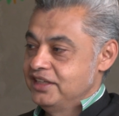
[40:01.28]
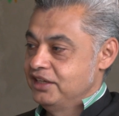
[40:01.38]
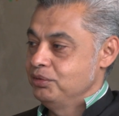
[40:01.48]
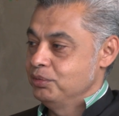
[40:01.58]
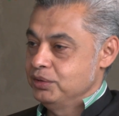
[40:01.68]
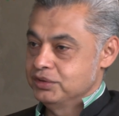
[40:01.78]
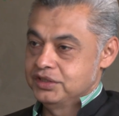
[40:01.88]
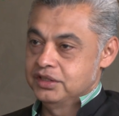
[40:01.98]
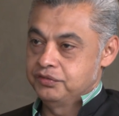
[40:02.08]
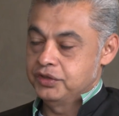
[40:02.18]
know, and everybody was
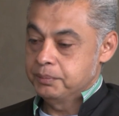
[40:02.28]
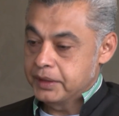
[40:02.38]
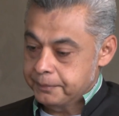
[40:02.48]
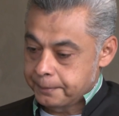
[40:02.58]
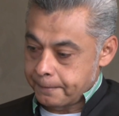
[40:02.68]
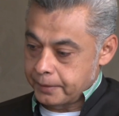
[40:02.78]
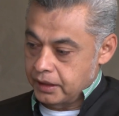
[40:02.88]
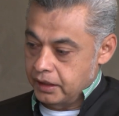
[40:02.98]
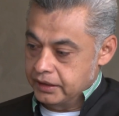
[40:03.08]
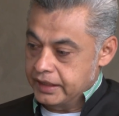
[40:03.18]
still afraid. But
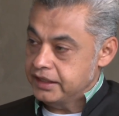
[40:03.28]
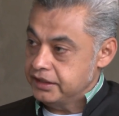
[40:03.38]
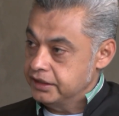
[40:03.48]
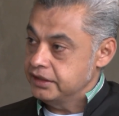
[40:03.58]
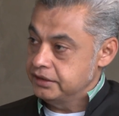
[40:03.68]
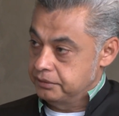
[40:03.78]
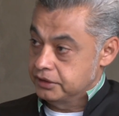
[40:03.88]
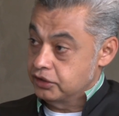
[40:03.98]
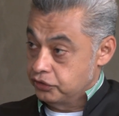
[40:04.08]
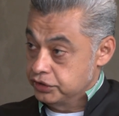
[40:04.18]
that year,
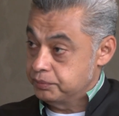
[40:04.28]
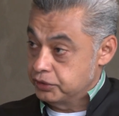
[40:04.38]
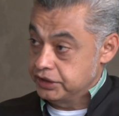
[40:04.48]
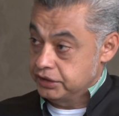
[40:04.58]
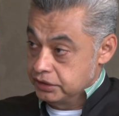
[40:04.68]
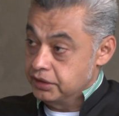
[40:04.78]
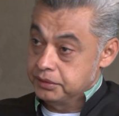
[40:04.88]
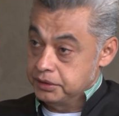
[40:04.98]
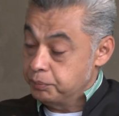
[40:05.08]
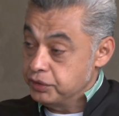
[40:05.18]

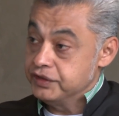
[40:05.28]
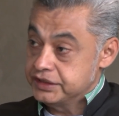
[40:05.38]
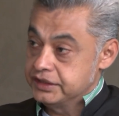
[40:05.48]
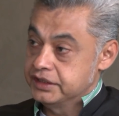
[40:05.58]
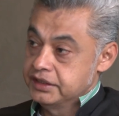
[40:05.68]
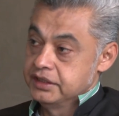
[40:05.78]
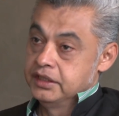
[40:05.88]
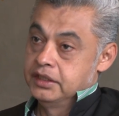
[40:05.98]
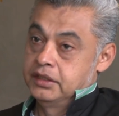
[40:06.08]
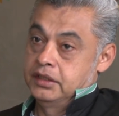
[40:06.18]
the previous year,
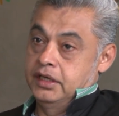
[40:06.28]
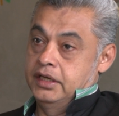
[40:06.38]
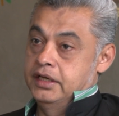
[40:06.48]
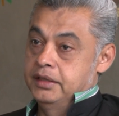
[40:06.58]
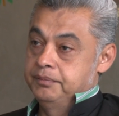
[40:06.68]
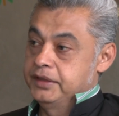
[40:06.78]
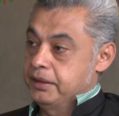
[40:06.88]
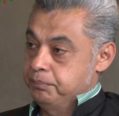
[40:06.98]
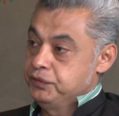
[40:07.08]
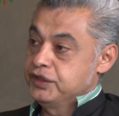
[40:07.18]

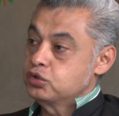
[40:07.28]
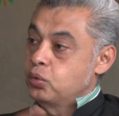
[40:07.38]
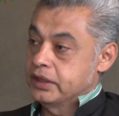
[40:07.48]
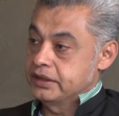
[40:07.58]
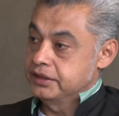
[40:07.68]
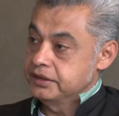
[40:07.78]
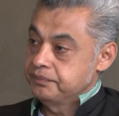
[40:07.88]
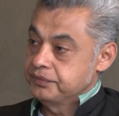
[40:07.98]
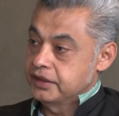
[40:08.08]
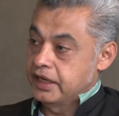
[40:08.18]
that previous quarter
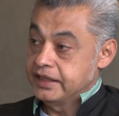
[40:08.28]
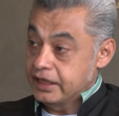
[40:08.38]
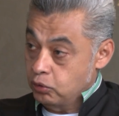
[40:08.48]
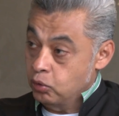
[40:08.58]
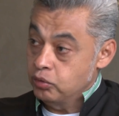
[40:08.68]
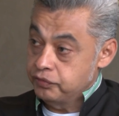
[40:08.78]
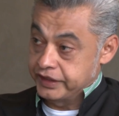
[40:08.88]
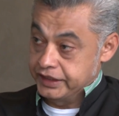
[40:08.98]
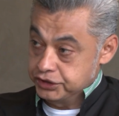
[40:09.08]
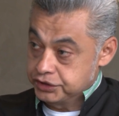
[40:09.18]
and that whole
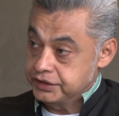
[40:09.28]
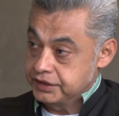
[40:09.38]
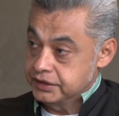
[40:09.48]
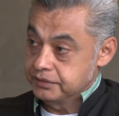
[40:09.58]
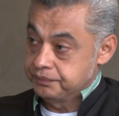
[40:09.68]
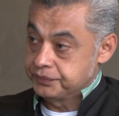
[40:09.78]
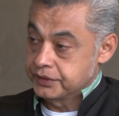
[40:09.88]
financial year,